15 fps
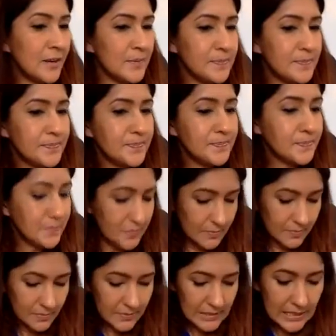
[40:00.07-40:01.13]
I
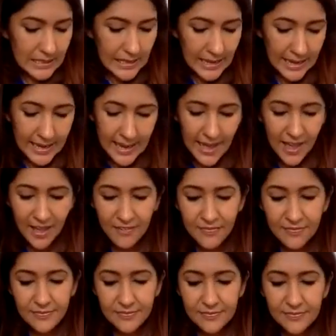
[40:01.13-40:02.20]

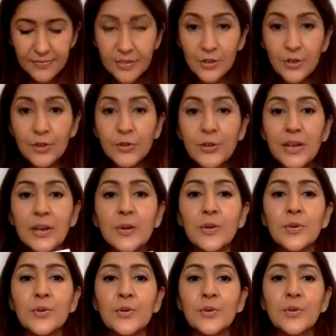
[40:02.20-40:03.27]
have, you can
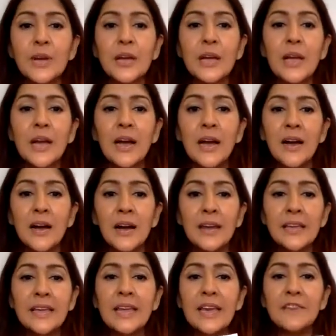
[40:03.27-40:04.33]
go to
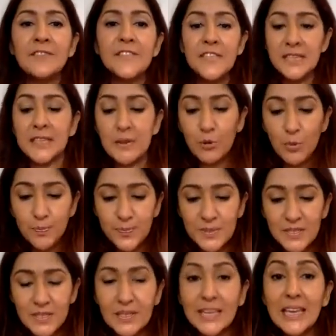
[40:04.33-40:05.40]

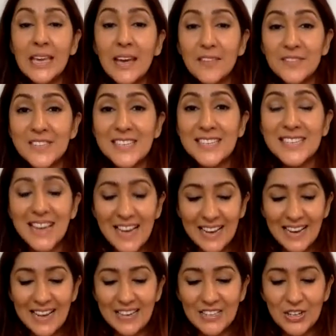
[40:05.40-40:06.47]

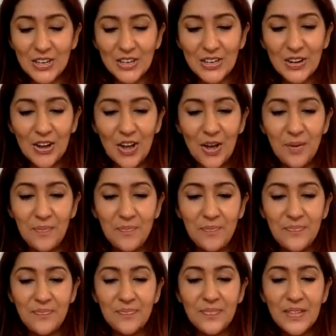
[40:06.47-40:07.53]

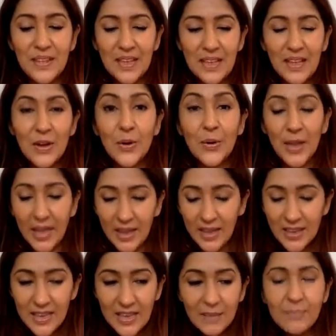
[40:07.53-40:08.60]
EFTthailand.com.
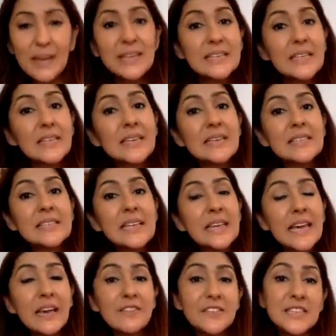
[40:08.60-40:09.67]
Okay, basically it's
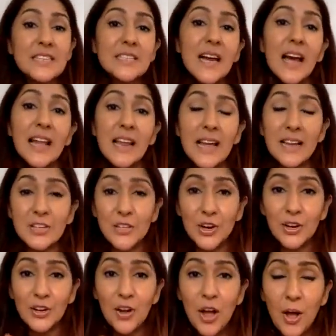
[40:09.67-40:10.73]

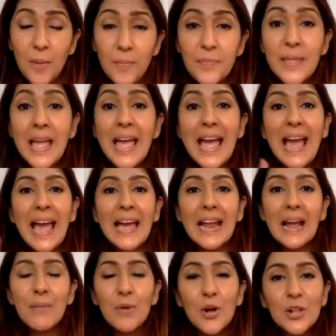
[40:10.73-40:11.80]
EFTthailand.com,
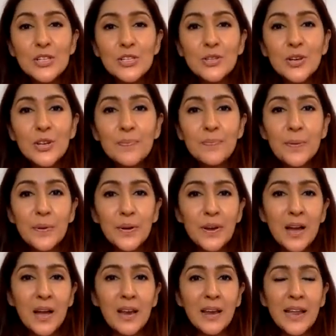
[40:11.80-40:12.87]
and I'm also going to
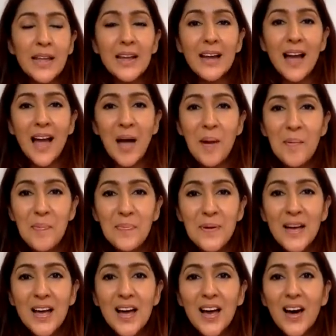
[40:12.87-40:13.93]
put a link
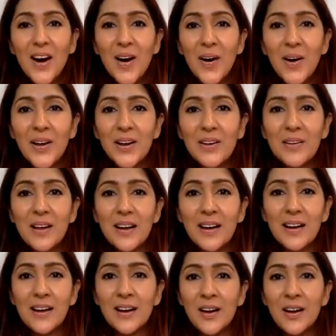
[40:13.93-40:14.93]
up on